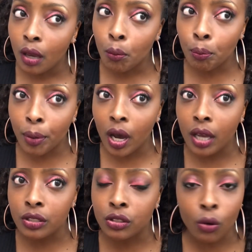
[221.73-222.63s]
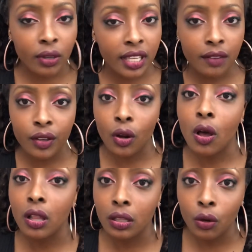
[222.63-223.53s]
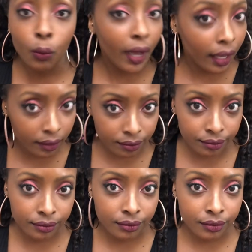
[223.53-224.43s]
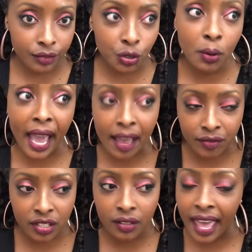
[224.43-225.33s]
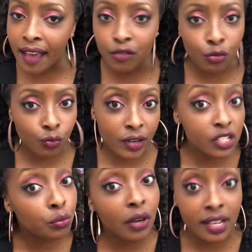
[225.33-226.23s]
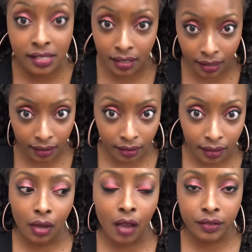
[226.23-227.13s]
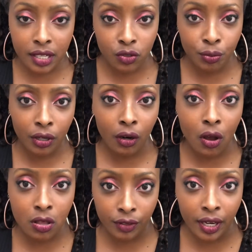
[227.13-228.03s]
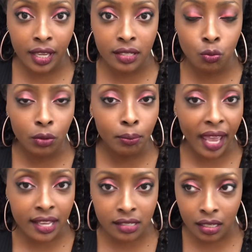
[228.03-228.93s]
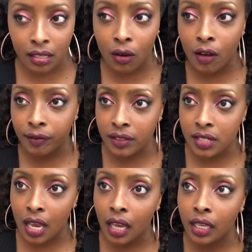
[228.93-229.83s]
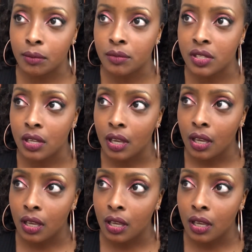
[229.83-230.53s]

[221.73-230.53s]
but don't give it all away. You have to have reciprocity. Oftentimes we put all of our eggs in one basket. Oftentimes